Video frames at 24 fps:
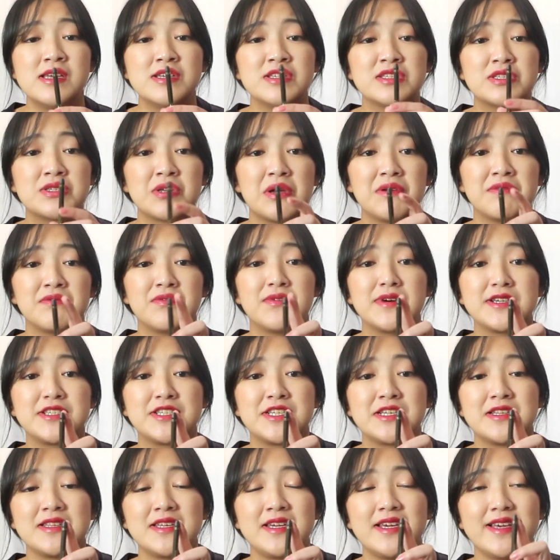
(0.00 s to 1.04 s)
So
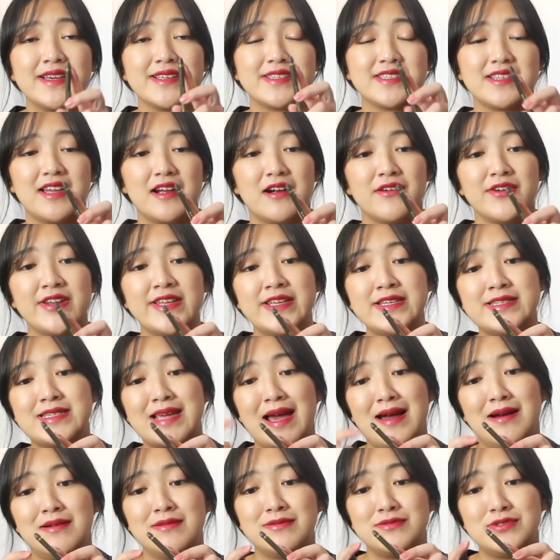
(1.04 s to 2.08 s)
unfortunately, it's already
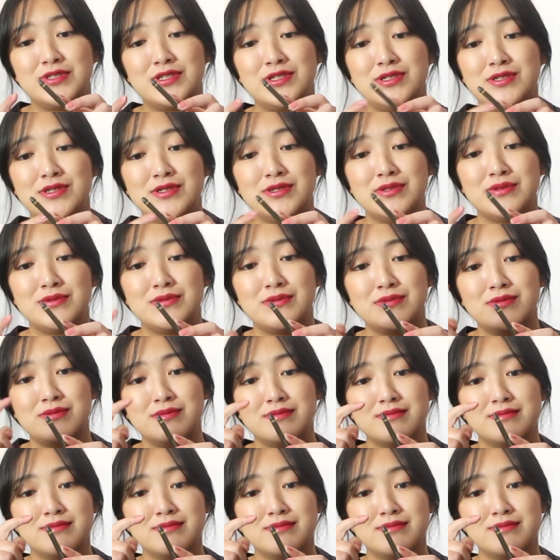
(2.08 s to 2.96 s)
down to